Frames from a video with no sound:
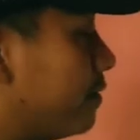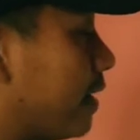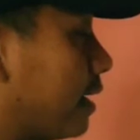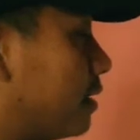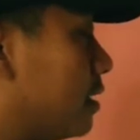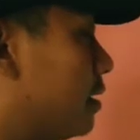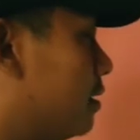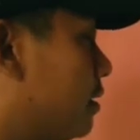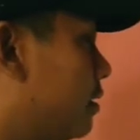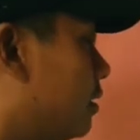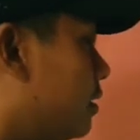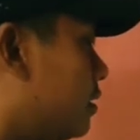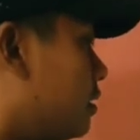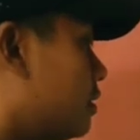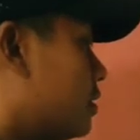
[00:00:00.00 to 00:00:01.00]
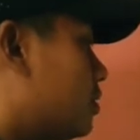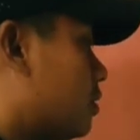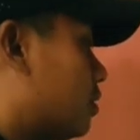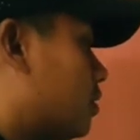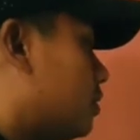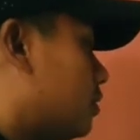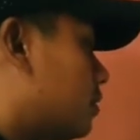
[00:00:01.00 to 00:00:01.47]
vector.
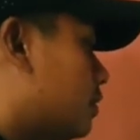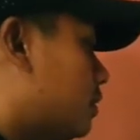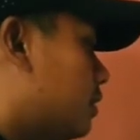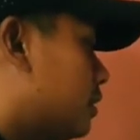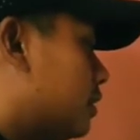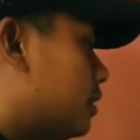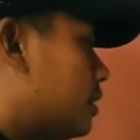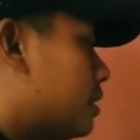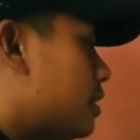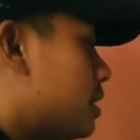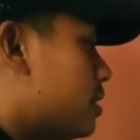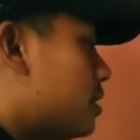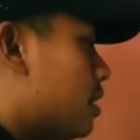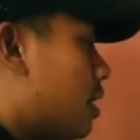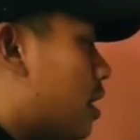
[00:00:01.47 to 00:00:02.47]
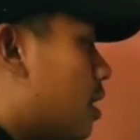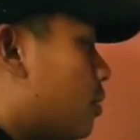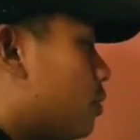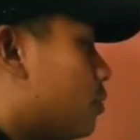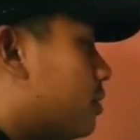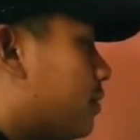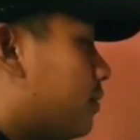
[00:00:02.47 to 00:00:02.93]
So this is
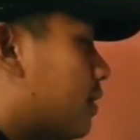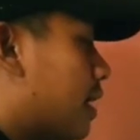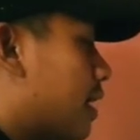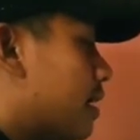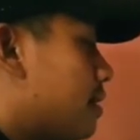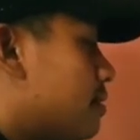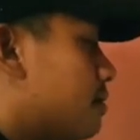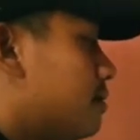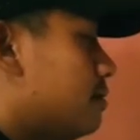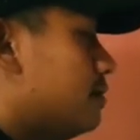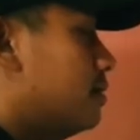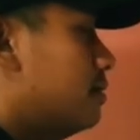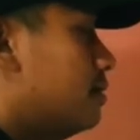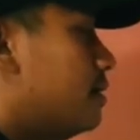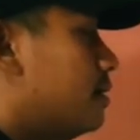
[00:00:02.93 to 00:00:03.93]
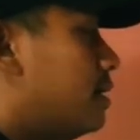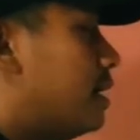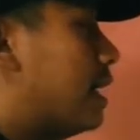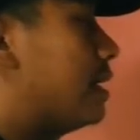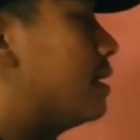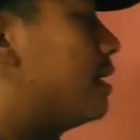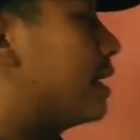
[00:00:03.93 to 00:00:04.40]
how you define
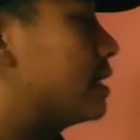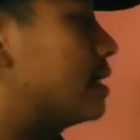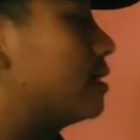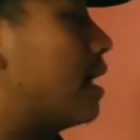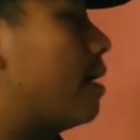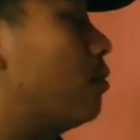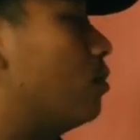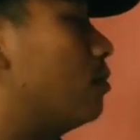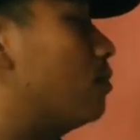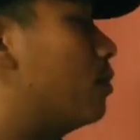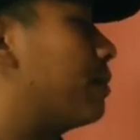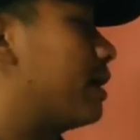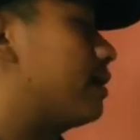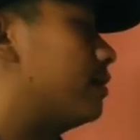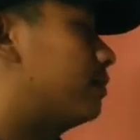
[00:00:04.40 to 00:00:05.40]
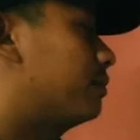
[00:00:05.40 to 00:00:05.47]
an electric dipole moment.